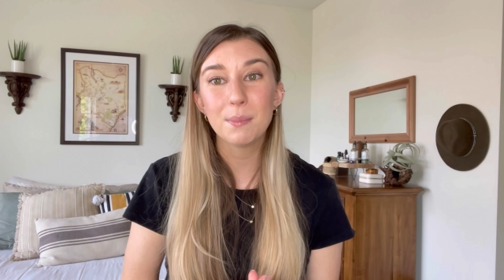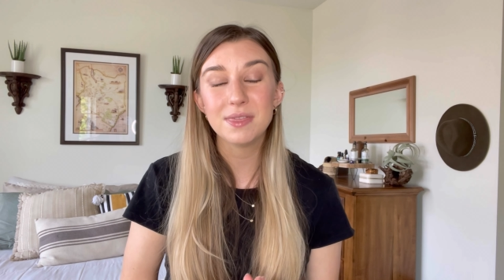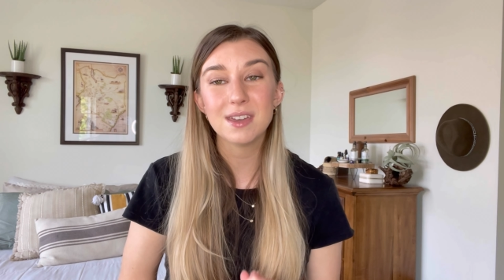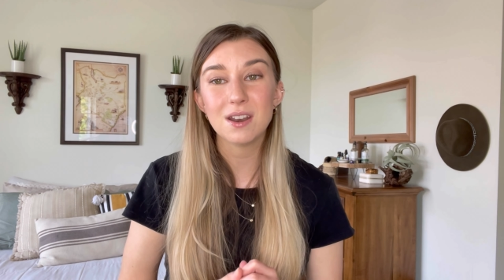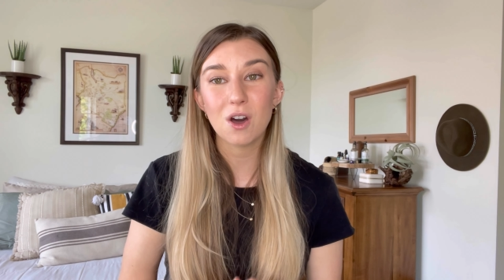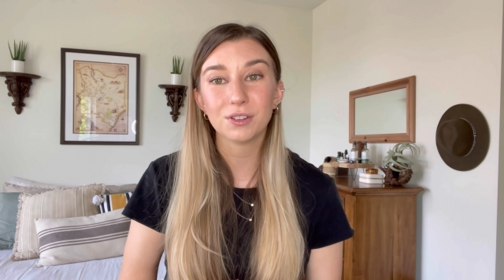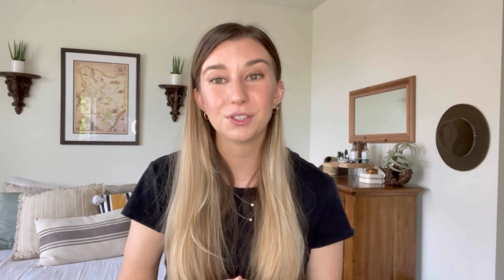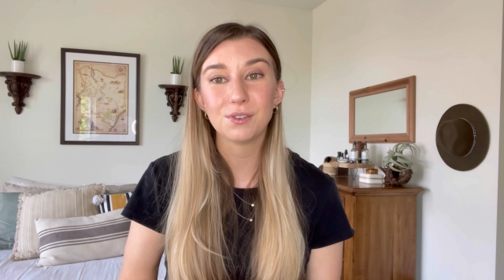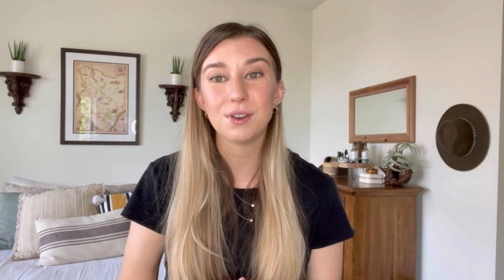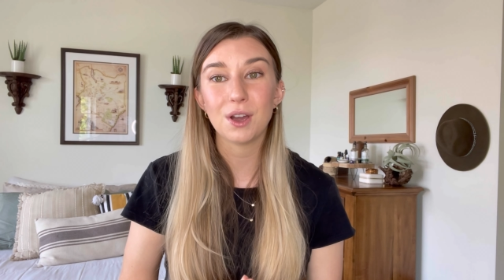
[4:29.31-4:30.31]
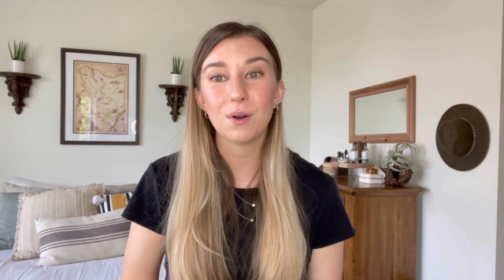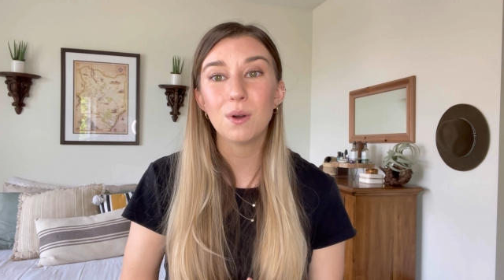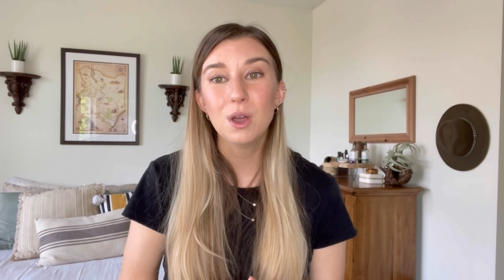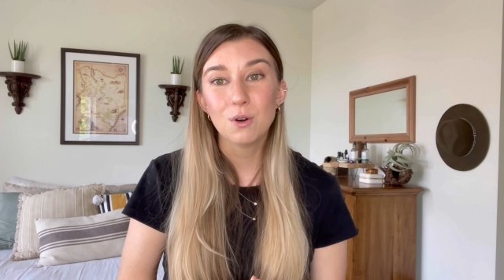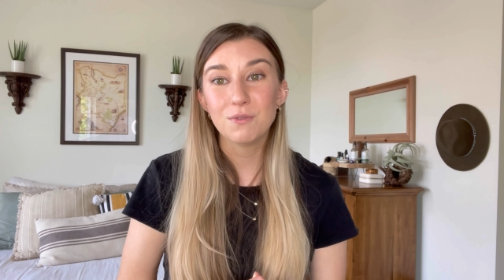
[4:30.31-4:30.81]
but then also know
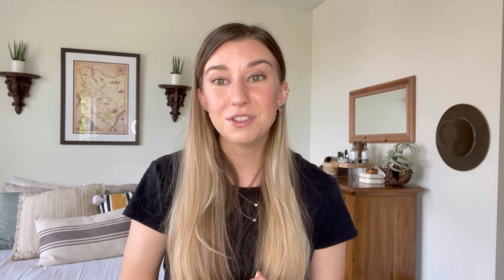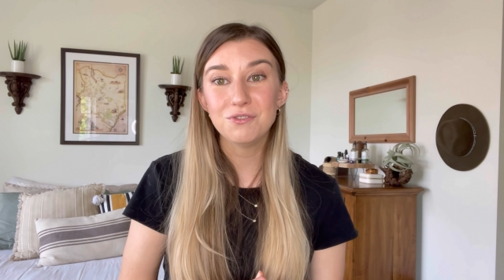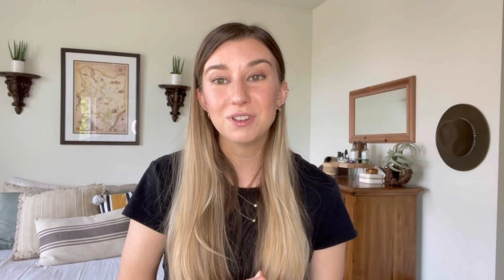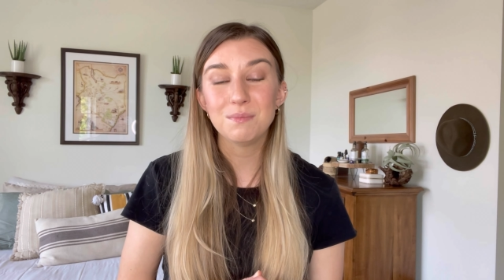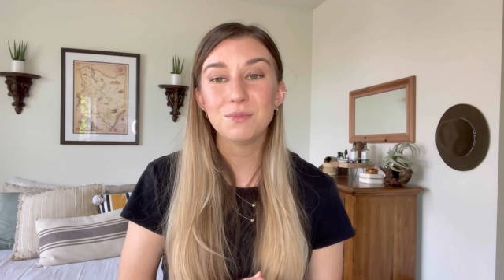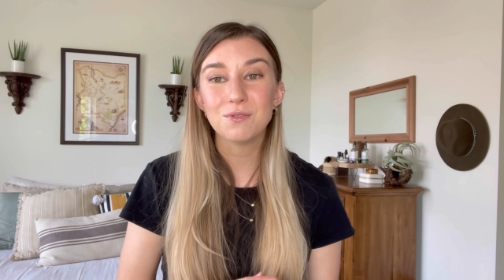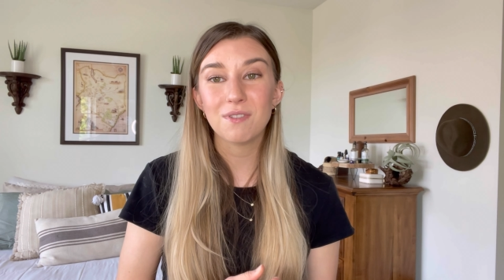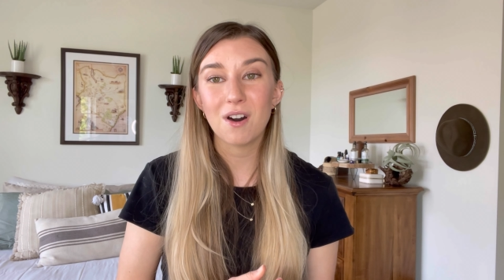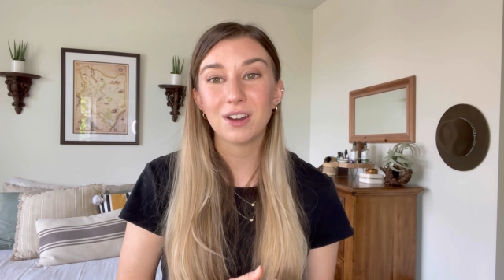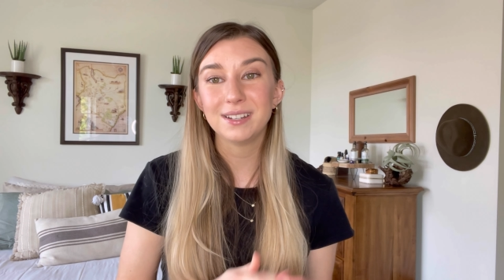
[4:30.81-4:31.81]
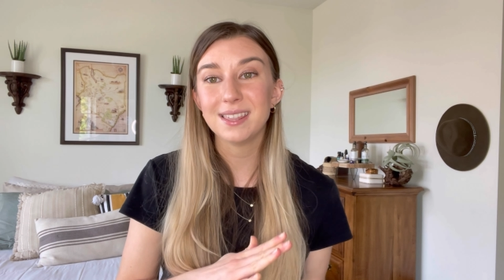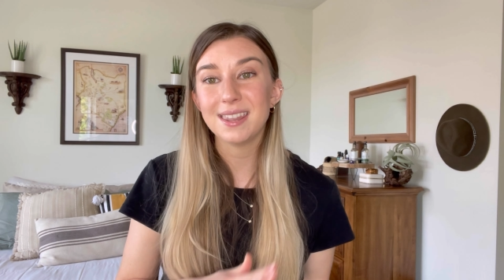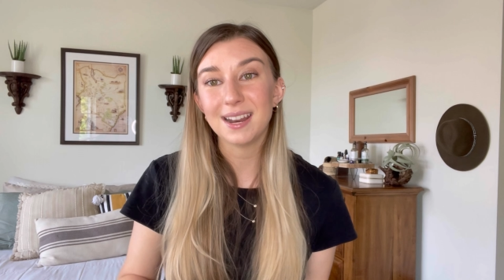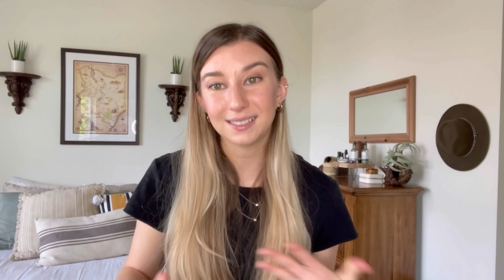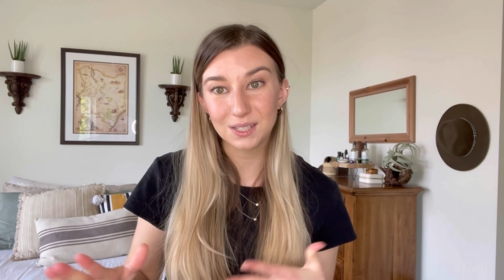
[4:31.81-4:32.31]
when you can move on to the
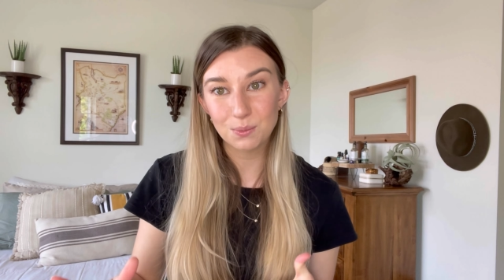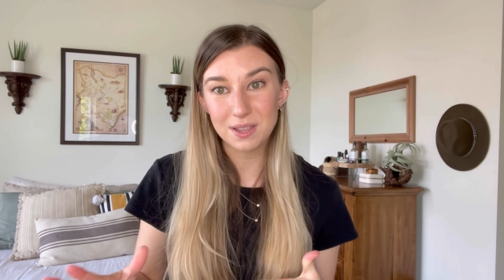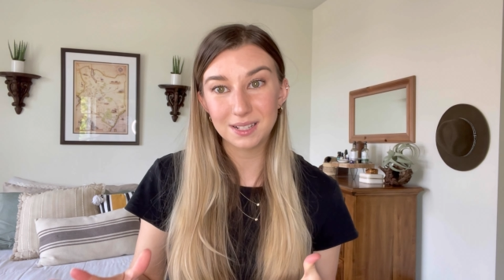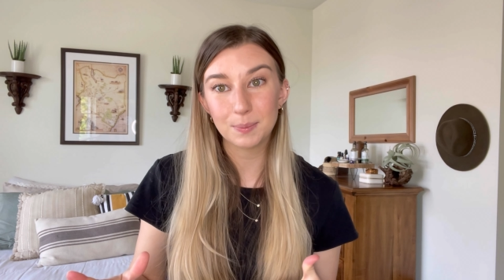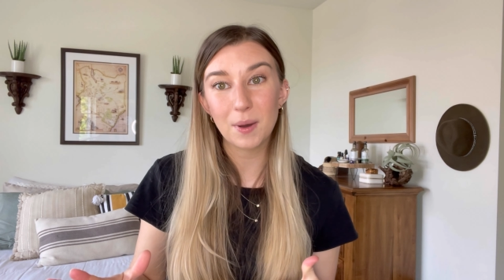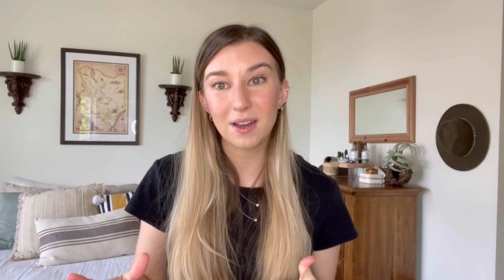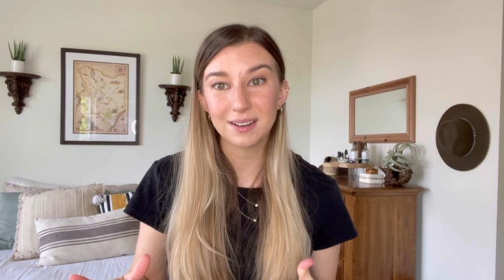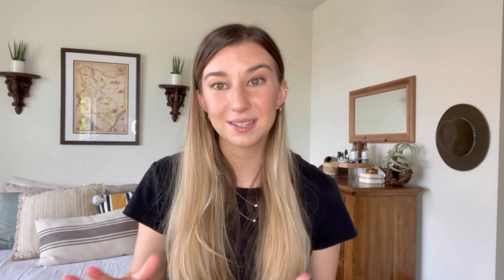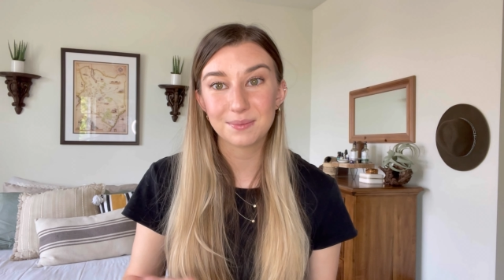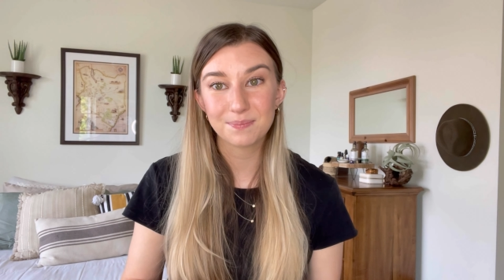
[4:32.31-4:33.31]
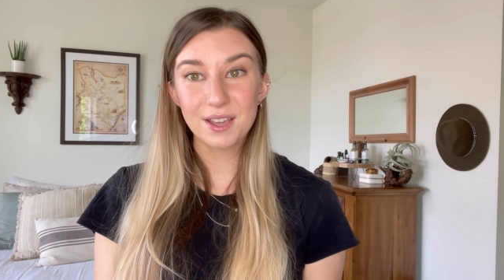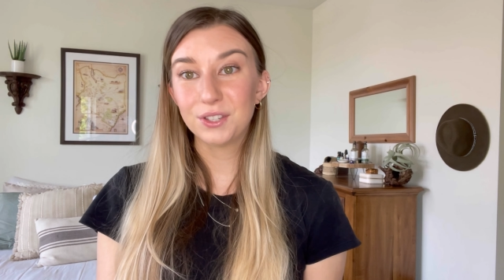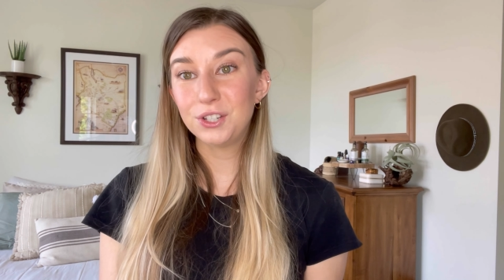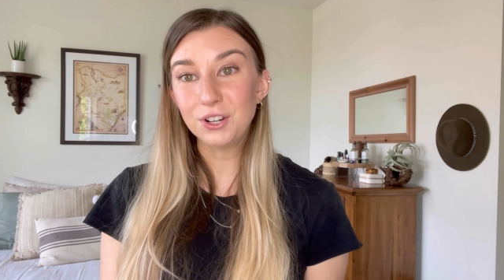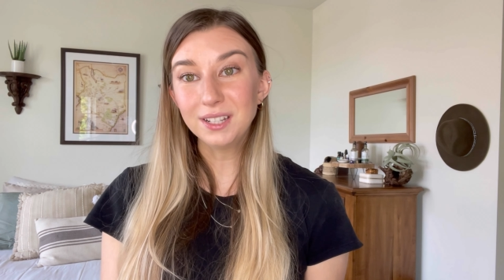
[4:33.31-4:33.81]
next weak spot.
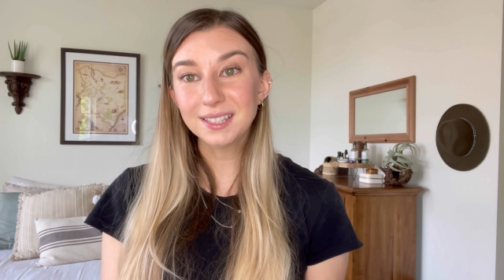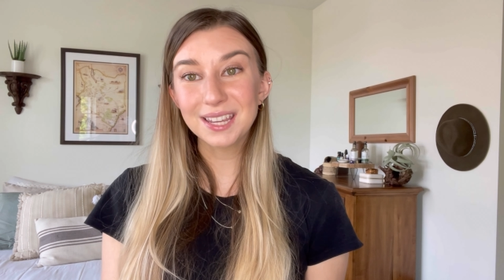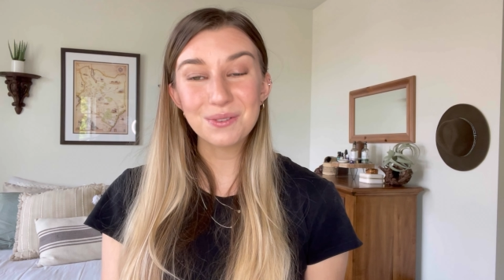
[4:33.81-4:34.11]
Students can